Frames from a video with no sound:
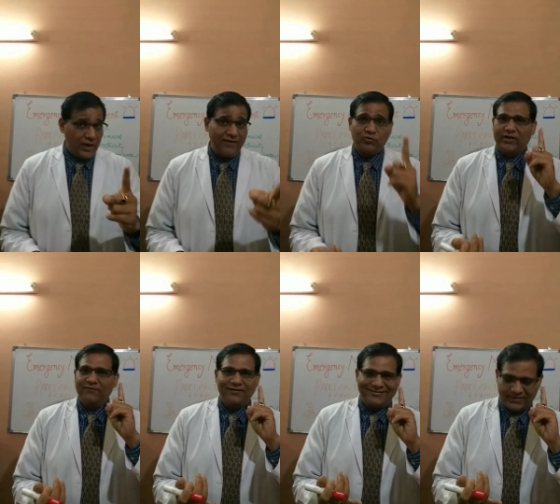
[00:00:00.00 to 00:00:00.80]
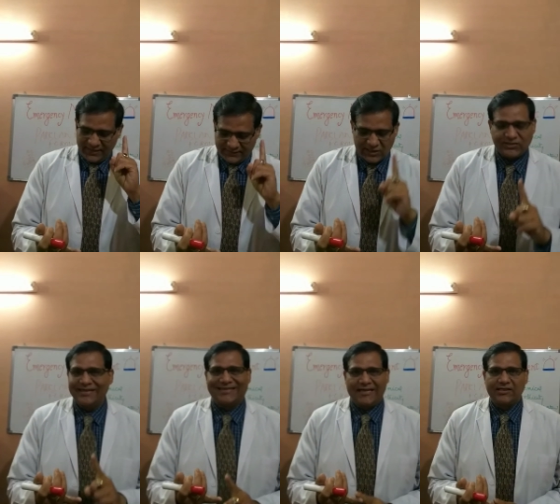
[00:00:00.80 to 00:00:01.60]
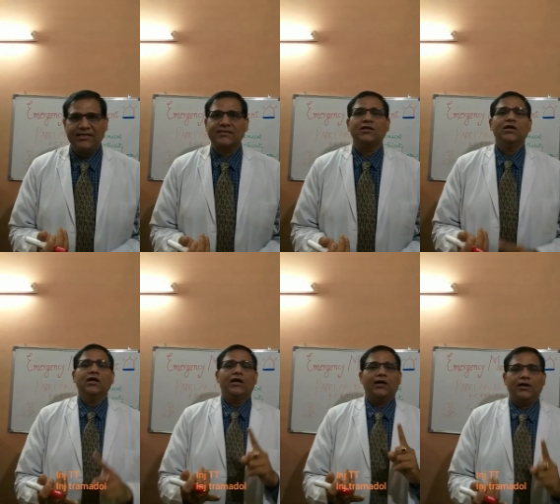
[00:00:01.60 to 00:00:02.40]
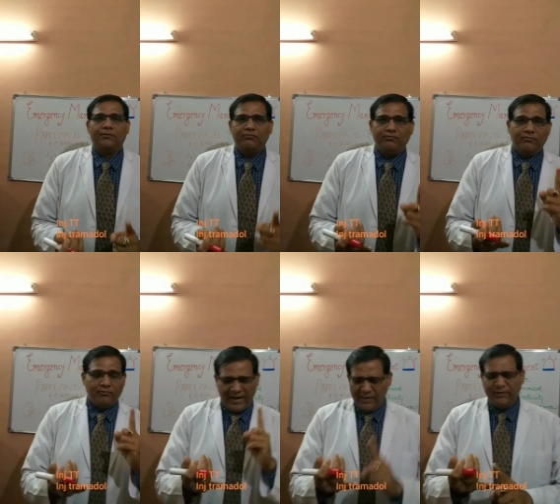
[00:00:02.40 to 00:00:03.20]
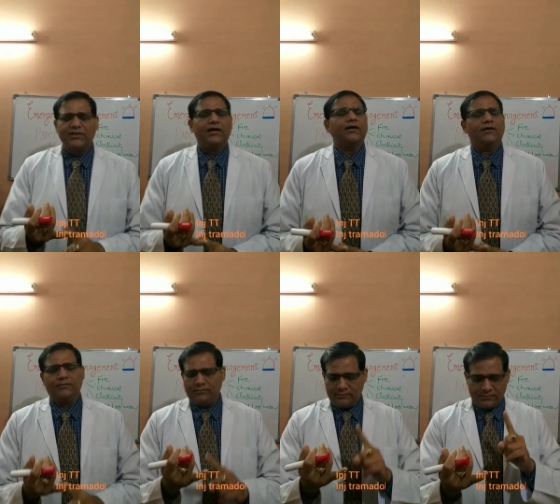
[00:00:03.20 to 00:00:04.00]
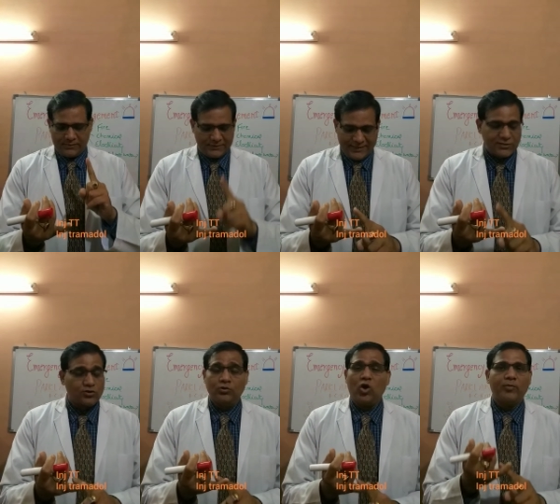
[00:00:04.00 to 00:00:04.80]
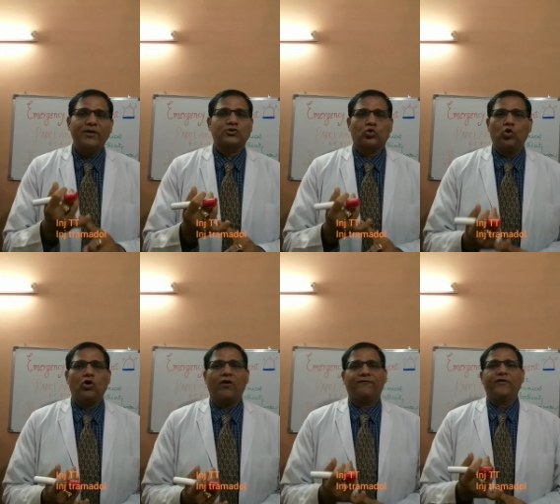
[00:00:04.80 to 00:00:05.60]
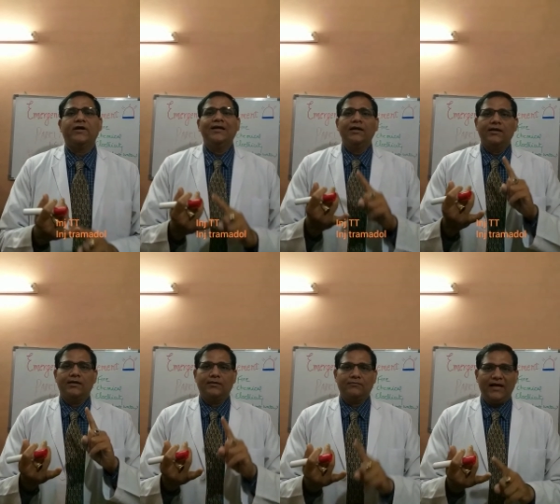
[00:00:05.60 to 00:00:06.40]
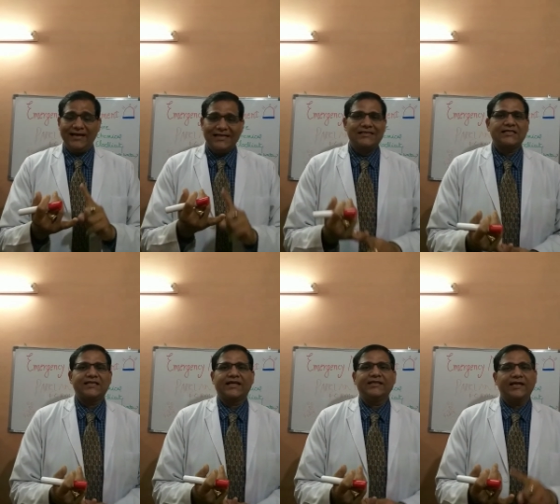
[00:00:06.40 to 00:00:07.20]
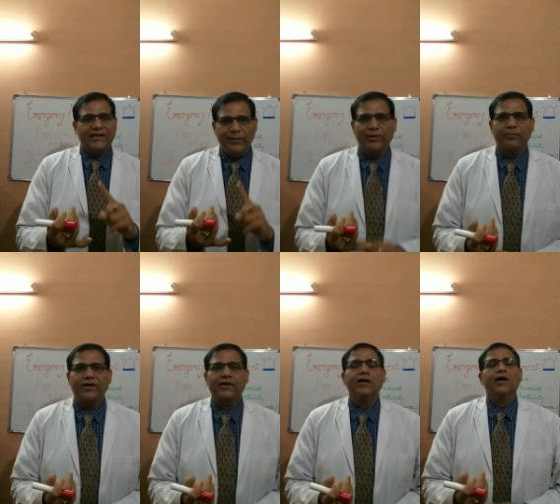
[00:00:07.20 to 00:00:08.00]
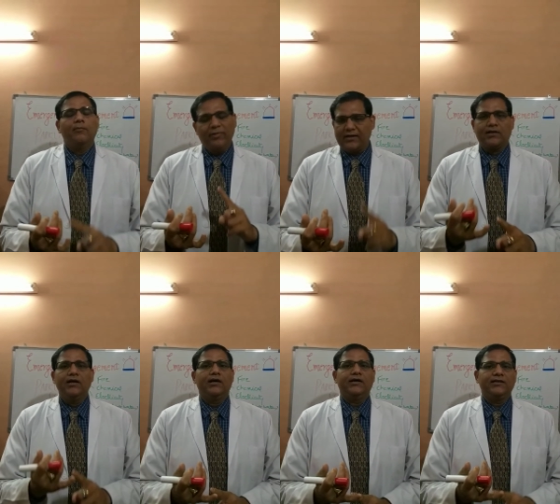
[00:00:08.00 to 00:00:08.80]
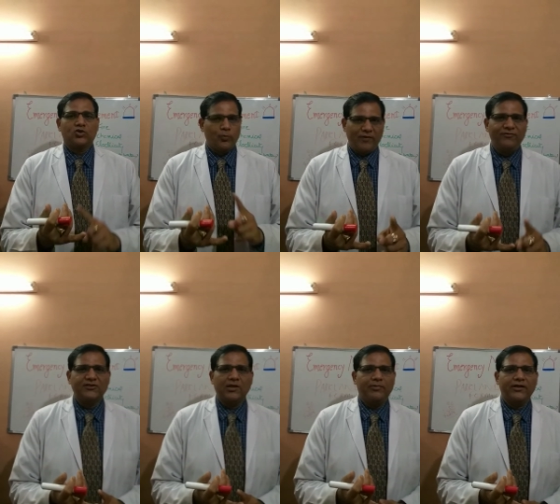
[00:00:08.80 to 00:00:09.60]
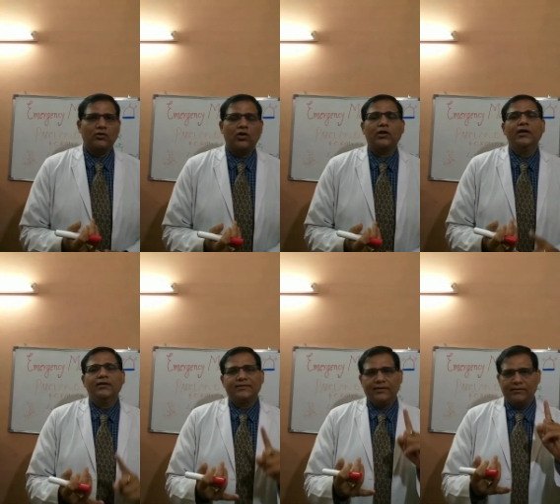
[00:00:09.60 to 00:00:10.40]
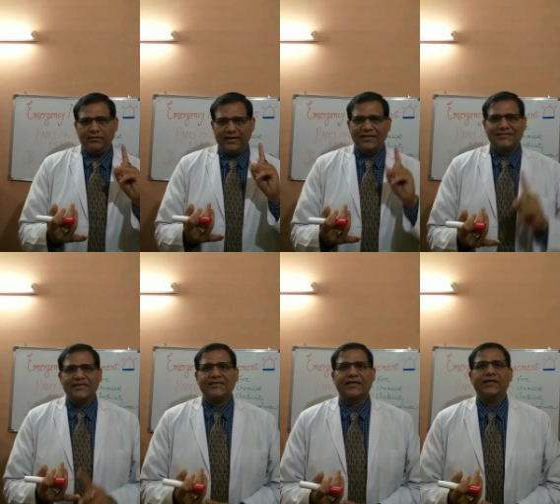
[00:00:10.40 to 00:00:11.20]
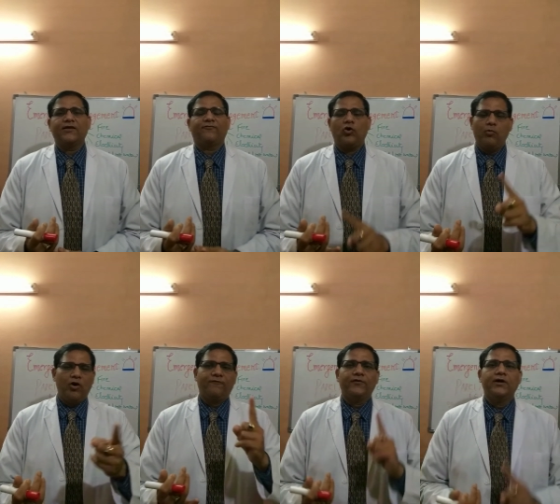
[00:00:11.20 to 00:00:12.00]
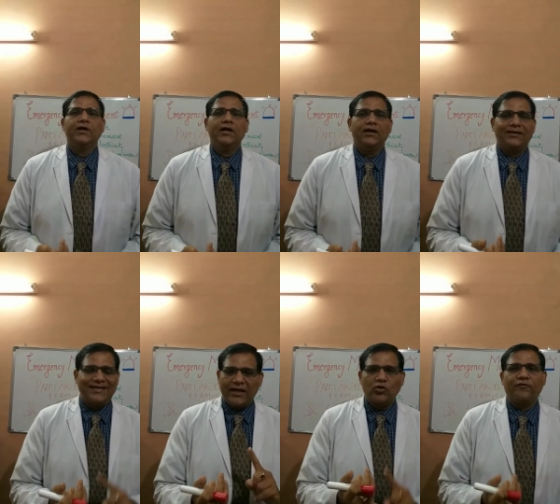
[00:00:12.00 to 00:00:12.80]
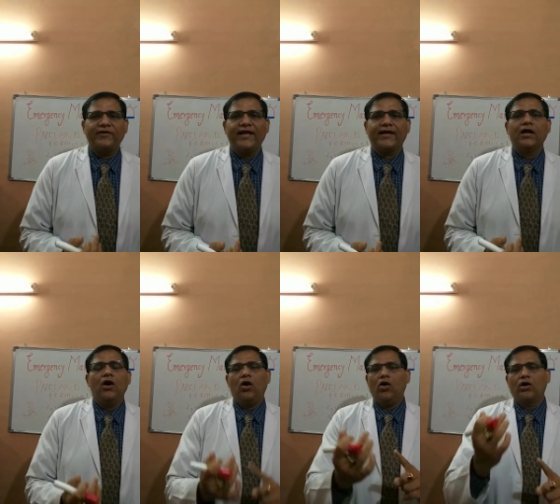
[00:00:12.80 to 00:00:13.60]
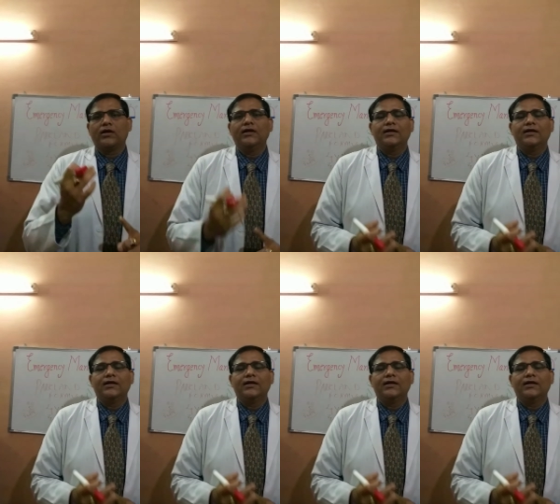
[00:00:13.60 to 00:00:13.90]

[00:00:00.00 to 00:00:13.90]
to give an injection tetanus. Might be the there is not much role of analgesic in the deeper burn, but in the superficial burn and all, the analgesic in the form of diclofenac or